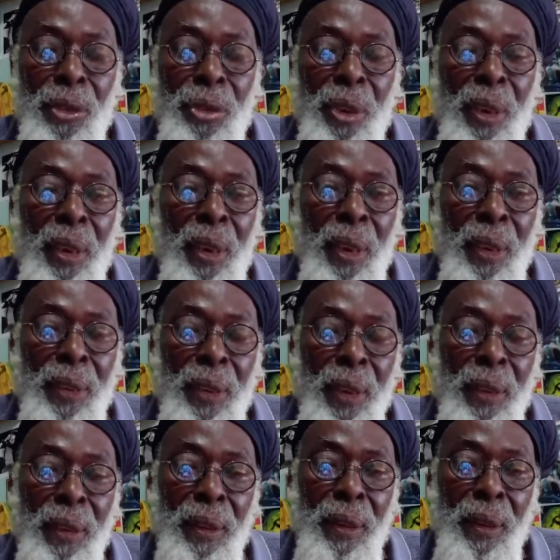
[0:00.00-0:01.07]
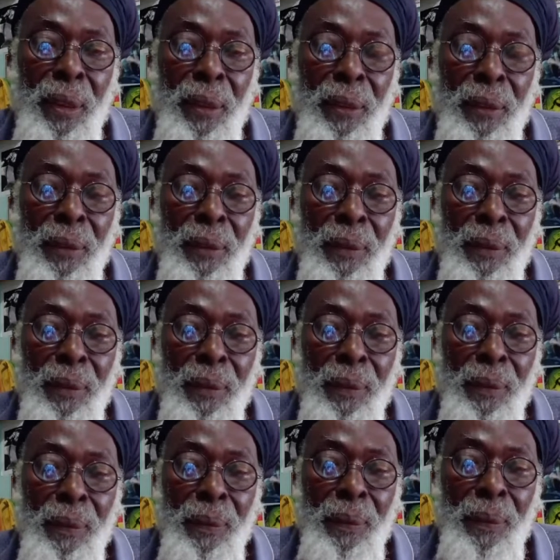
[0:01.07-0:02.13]
dreadlocks and thing.
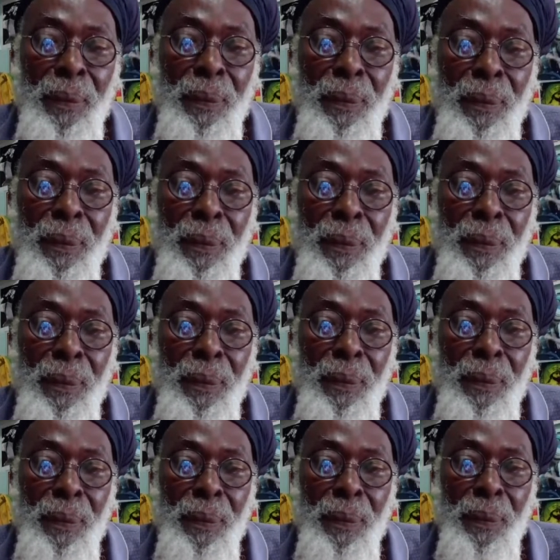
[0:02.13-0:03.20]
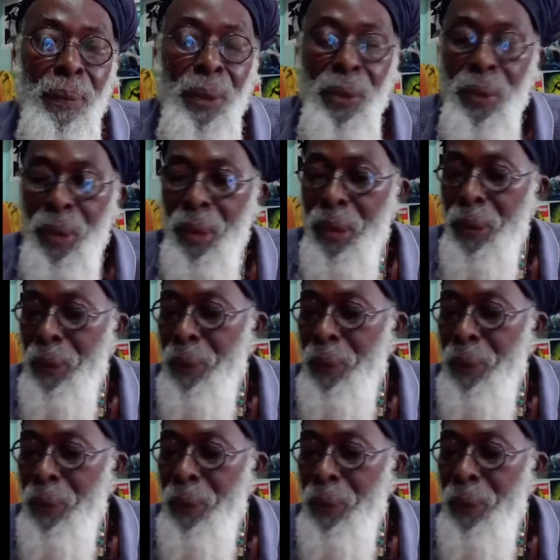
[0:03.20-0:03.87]
And you see it?